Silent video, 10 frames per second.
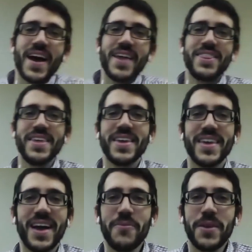
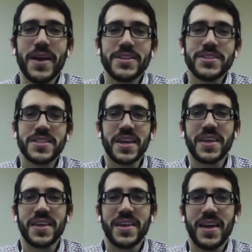I just think,
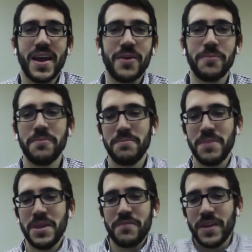and I don't mean
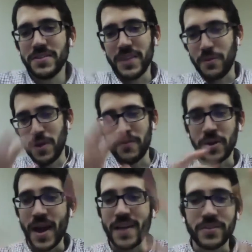if that's like waving our
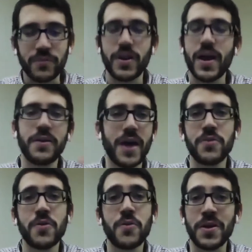hands in front. I
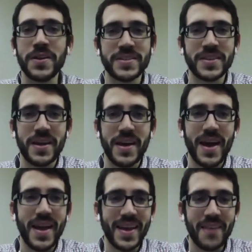don't know what it is.
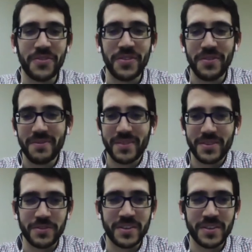I haven't
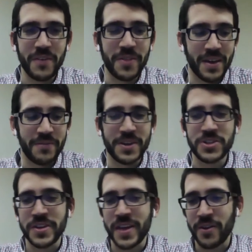discovered that
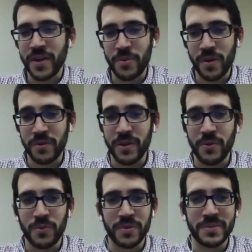innovation yet, or I probably
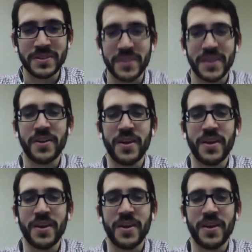wouldn't be sitting here.